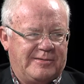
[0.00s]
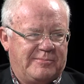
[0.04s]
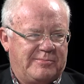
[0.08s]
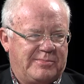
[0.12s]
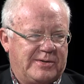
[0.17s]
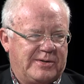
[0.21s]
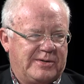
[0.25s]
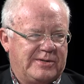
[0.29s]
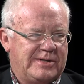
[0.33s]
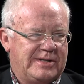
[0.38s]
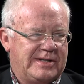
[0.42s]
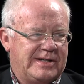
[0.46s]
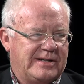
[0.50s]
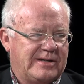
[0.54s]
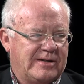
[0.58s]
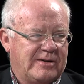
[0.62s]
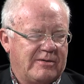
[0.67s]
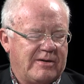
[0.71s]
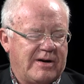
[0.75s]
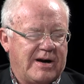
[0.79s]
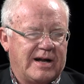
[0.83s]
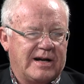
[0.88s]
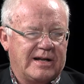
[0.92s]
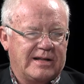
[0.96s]
person to
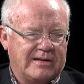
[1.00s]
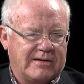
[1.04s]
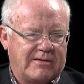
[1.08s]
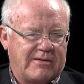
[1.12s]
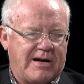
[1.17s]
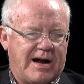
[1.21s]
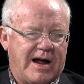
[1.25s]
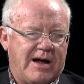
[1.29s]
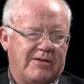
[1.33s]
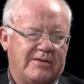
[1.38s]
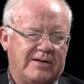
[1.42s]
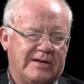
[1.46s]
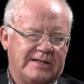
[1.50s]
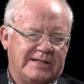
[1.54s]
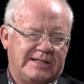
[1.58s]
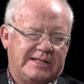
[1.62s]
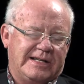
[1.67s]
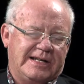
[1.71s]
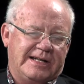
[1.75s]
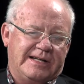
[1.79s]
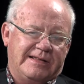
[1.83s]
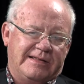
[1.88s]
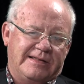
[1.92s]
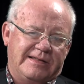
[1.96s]
go out on the ground and say,